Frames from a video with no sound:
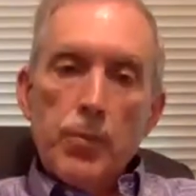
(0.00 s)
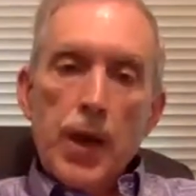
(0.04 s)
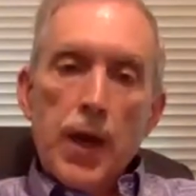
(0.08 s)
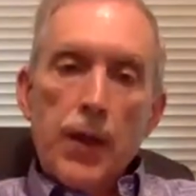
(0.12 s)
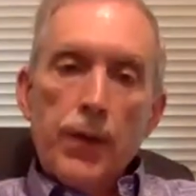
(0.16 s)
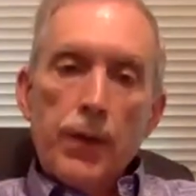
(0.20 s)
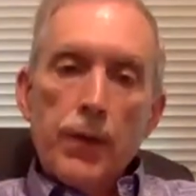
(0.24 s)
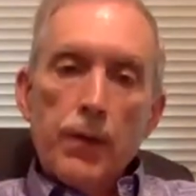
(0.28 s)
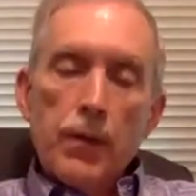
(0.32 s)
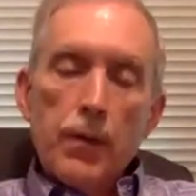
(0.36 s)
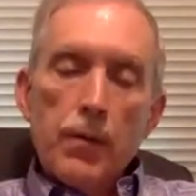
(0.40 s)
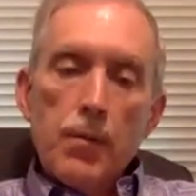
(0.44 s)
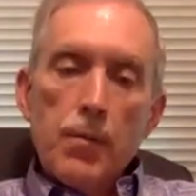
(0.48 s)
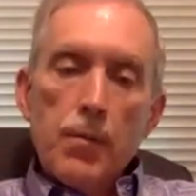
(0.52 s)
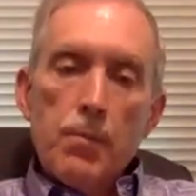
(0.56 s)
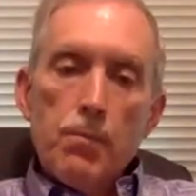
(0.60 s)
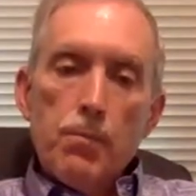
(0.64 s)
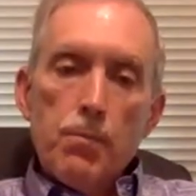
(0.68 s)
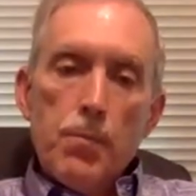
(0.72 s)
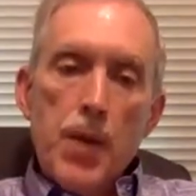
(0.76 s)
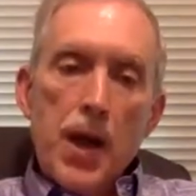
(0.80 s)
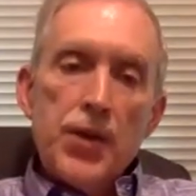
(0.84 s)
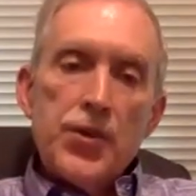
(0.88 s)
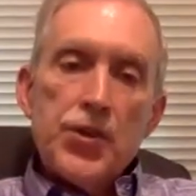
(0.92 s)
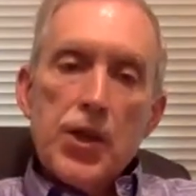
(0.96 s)
and
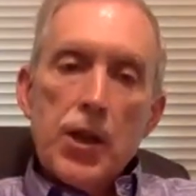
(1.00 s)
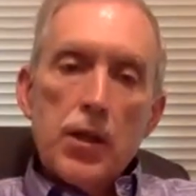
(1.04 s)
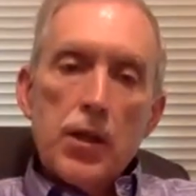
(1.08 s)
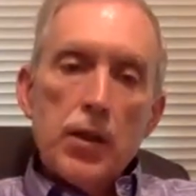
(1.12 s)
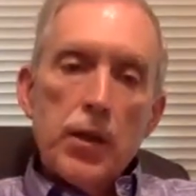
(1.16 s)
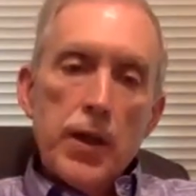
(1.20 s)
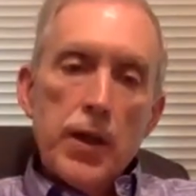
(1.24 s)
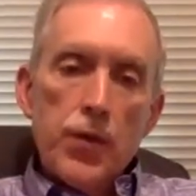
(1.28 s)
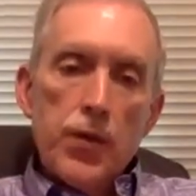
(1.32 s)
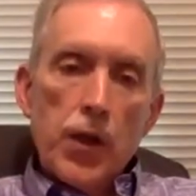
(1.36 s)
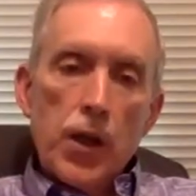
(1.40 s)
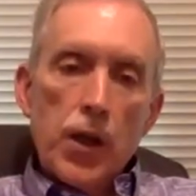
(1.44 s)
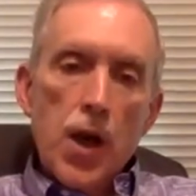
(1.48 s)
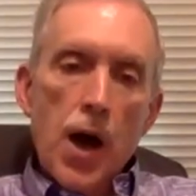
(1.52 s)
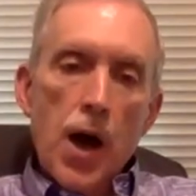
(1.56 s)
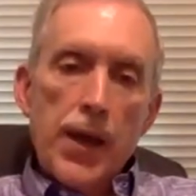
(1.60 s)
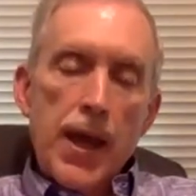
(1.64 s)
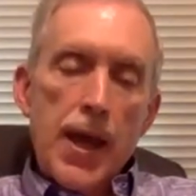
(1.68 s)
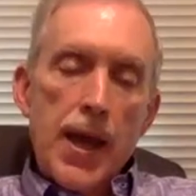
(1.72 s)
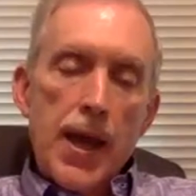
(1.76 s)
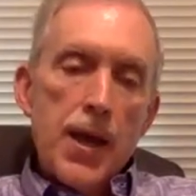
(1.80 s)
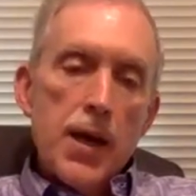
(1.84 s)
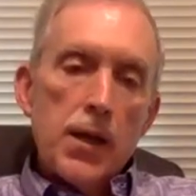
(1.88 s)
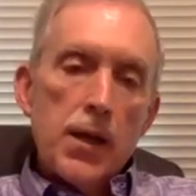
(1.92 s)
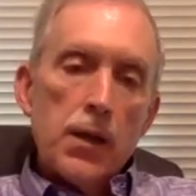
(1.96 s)
basically the
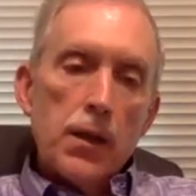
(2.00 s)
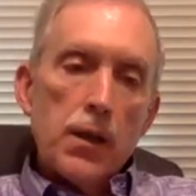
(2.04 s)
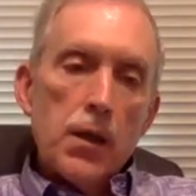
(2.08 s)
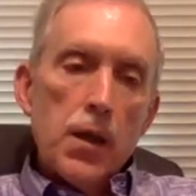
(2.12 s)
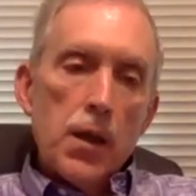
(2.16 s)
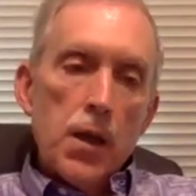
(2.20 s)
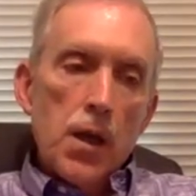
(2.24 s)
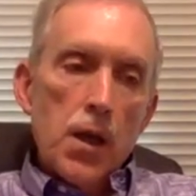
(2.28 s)
Ghanaian